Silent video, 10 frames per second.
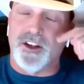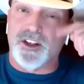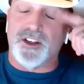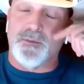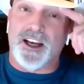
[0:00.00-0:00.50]

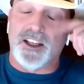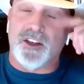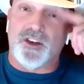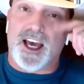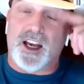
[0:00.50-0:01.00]
This is
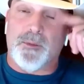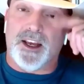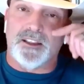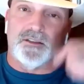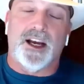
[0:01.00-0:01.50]
my
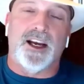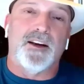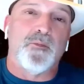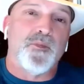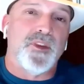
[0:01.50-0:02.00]
database,
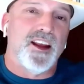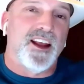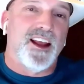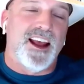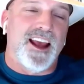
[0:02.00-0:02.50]
right?
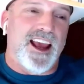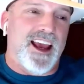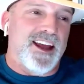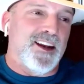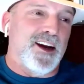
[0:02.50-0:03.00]

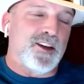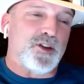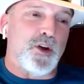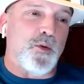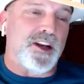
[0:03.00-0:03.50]
And
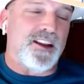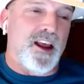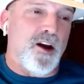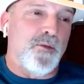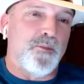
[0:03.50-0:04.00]
so I went
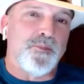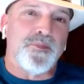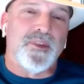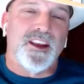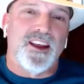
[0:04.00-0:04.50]
in there
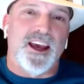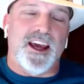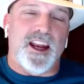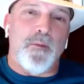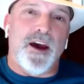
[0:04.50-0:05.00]

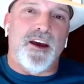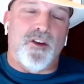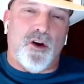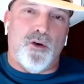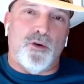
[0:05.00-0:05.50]
and I
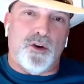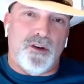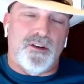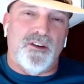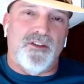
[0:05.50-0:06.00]
met the
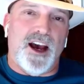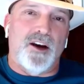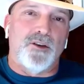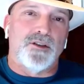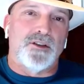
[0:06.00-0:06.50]
owner of the
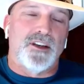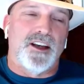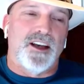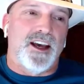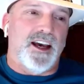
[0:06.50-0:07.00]
house,
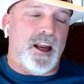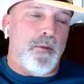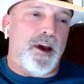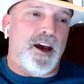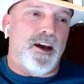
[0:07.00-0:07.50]

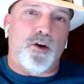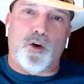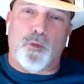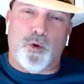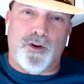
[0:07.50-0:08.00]
and I met
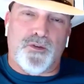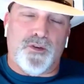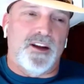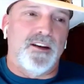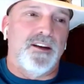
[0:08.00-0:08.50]
her
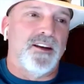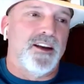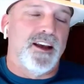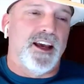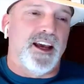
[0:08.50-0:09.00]
boyfriend,
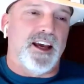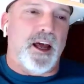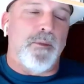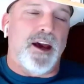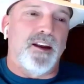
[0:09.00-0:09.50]

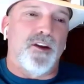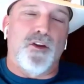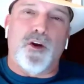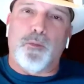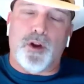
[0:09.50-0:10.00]
and I met
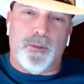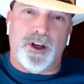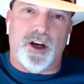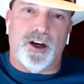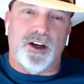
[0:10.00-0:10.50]
their
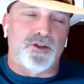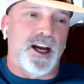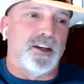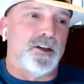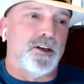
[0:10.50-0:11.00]
plumbing
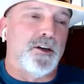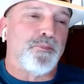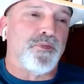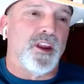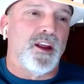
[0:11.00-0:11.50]

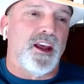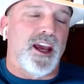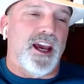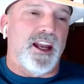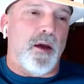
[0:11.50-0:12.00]
contractor,
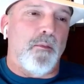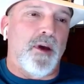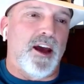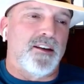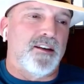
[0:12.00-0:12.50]
and I
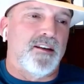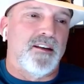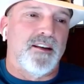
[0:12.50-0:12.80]
met